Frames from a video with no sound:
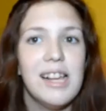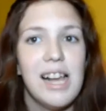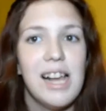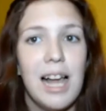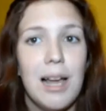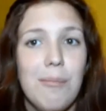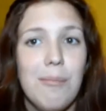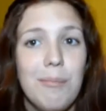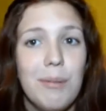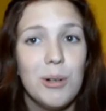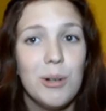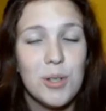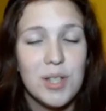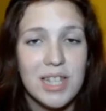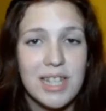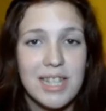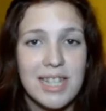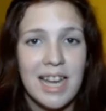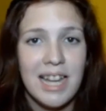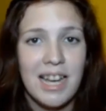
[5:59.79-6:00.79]
I'm most
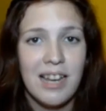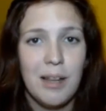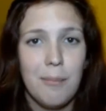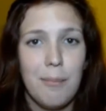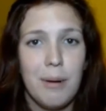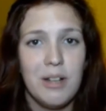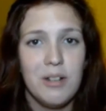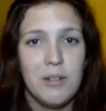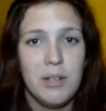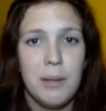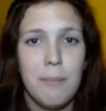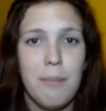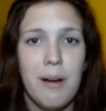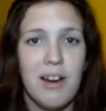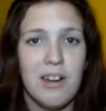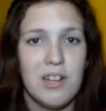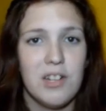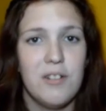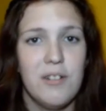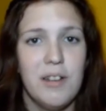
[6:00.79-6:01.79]
excited about
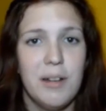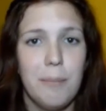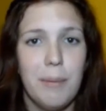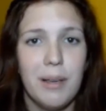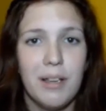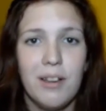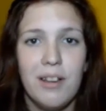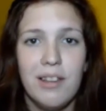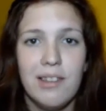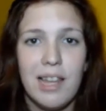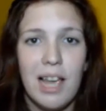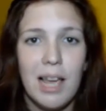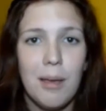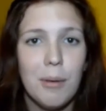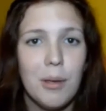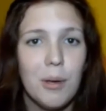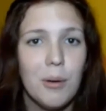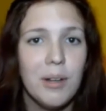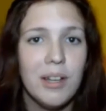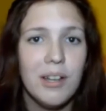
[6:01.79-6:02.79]
departing because I'm
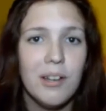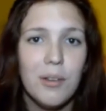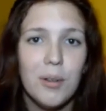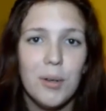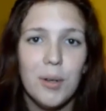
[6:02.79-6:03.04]
going to